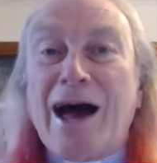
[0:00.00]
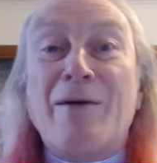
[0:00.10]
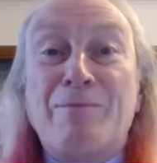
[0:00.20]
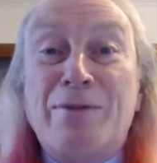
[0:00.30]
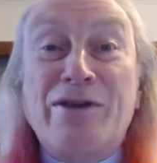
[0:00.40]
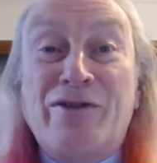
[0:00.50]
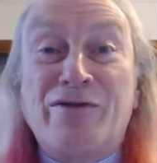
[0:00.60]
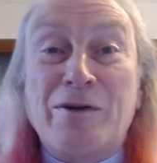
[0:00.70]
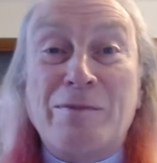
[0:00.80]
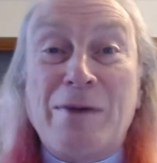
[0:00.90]
a piece
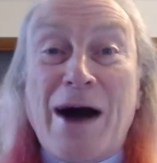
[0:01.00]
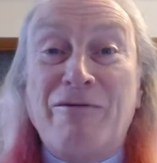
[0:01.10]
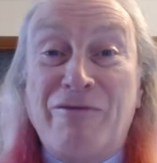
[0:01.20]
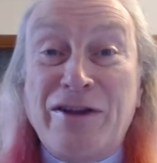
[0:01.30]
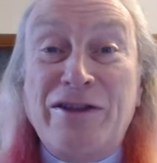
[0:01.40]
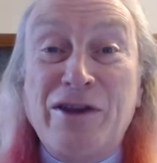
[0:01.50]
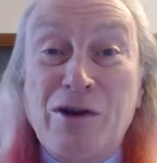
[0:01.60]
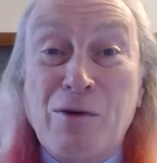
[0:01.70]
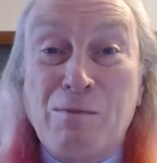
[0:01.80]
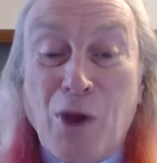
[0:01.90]
from a video
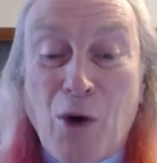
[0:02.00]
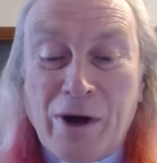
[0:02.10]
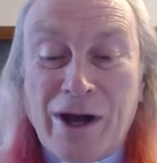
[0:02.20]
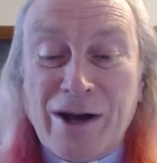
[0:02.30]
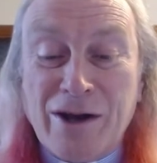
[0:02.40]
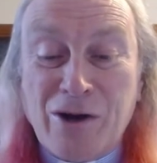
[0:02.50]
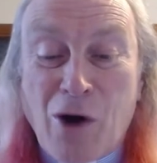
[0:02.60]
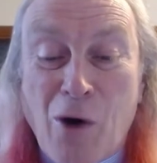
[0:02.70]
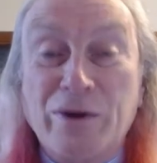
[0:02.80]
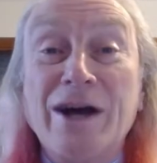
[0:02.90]
blog
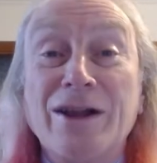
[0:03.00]
called